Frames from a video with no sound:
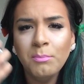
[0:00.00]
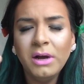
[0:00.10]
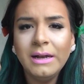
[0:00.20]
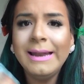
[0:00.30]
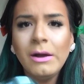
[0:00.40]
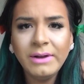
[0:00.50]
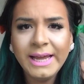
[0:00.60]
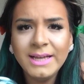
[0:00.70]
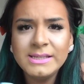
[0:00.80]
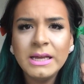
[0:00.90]
But
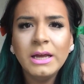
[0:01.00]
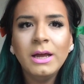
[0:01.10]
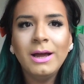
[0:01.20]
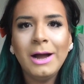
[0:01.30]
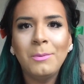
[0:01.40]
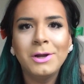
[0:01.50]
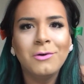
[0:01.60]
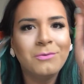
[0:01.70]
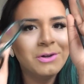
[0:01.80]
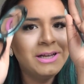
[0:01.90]
nowadays, I want to
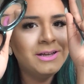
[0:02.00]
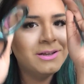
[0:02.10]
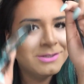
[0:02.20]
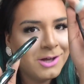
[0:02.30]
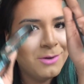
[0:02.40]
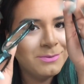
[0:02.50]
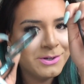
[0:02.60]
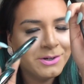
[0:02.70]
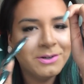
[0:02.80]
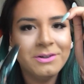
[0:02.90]
go for the
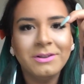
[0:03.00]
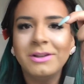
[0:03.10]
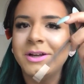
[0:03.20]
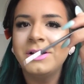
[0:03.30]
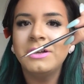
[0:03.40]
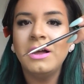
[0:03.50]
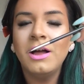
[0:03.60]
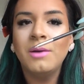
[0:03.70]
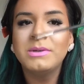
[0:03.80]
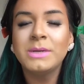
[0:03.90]
softer look,
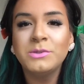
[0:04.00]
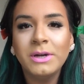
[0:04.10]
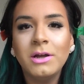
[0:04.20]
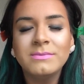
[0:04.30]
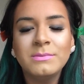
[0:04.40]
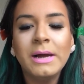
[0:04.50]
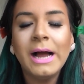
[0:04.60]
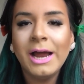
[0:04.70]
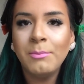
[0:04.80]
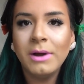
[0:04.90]
especially when it comes to
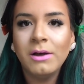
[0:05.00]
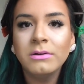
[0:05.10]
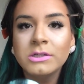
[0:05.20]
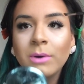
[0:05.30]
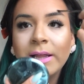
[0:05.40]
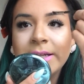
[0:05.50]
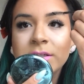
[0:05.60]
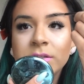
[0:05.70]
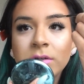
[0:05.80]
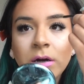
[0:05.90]
my eyebrows. So I like
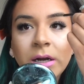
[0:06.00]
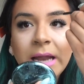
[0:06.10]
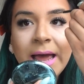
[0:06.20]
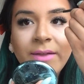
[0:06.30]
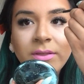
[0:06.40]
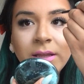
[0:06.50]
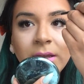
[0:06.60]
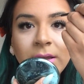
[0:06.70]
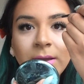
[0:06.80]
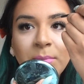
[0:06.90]
to start at
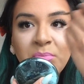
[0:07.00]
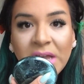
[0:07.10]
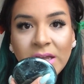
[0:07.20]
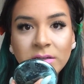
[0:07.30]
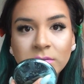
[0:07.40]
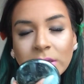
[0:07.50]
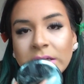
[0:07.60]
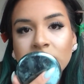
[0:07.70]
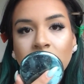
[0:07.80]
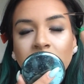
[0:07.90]
the base, so I
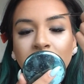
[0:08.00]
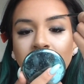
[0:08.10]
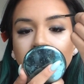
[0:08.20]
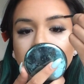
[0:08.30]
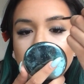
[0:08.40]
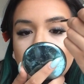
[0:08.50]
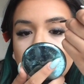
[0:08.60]
like to start at the bottom.